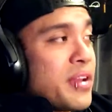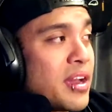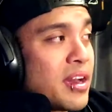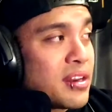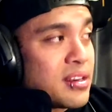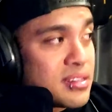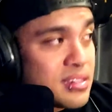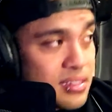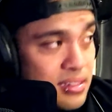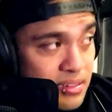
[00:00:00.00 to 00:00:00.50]
at
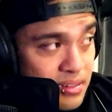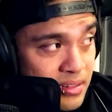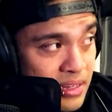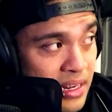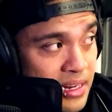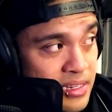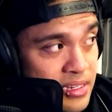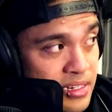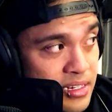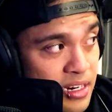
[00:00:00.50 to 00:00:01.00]
us,
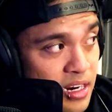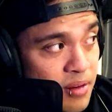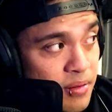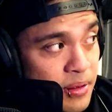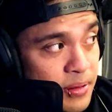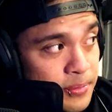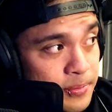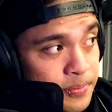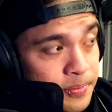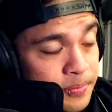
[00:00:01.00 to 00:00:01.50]
ladies and
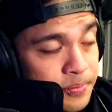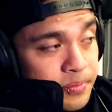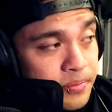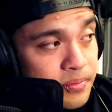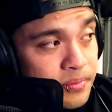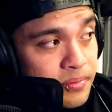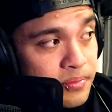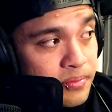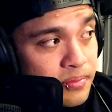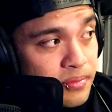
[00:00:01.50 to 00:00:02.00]
gentlemen.
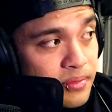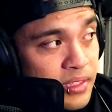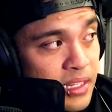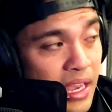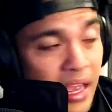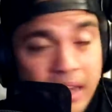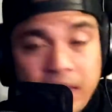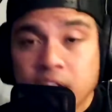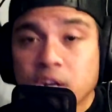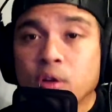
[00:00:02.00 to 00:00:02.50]

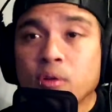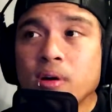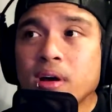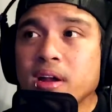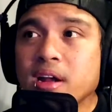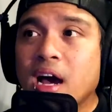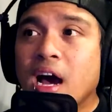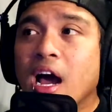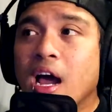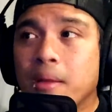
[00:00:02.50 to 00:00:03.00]
And you know
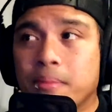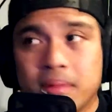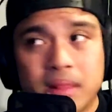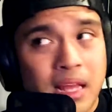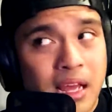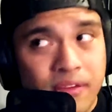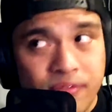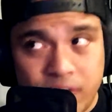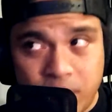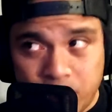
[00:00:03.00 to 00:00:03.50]
what? I am
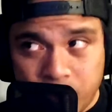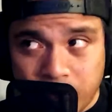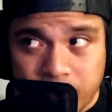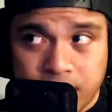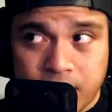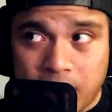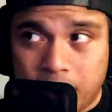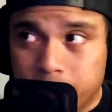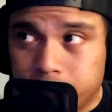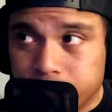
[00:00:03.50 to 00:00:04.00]
laughing
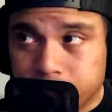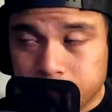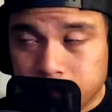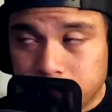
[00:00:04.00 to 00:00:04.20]
with them.